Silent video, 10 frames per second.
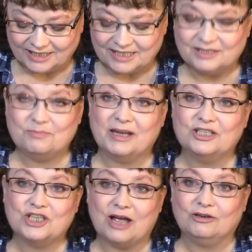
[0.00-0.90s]
is my
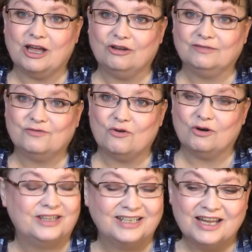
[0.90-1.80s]
shout out for
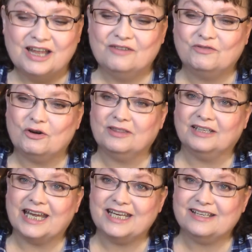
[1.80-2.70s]
the
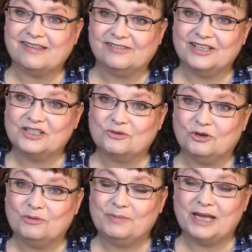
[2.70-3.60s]
ladies in this
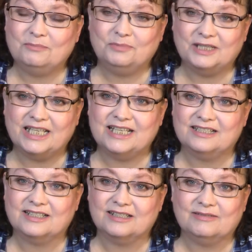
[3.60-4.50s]
group, and
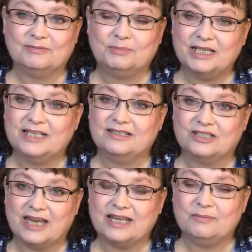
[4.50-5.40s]
please, please
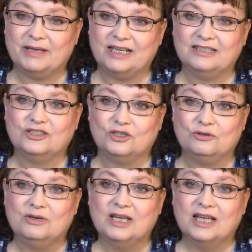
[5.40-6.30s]
take a minute
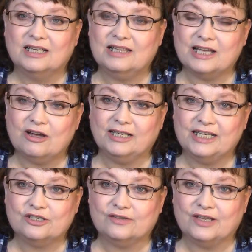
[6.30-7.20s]
to click on
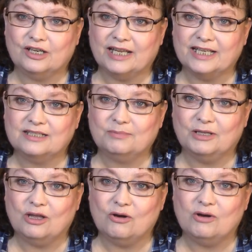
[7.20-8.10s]
each of their links
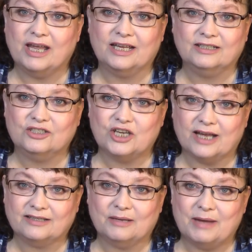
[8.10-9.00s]
below and
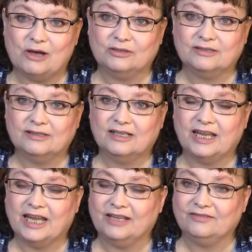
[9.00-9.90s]
check them out.
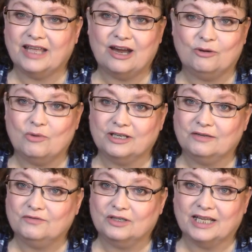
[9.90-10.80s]
And they are
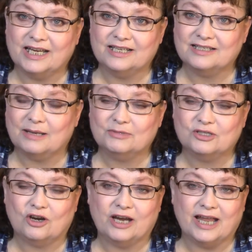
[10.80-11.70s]
wonderful ladies. I'm
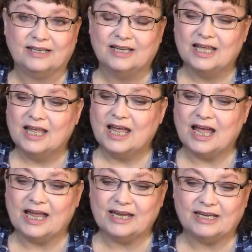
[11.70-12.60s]
sorry
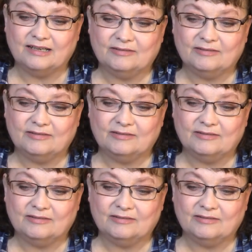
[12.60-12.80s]
I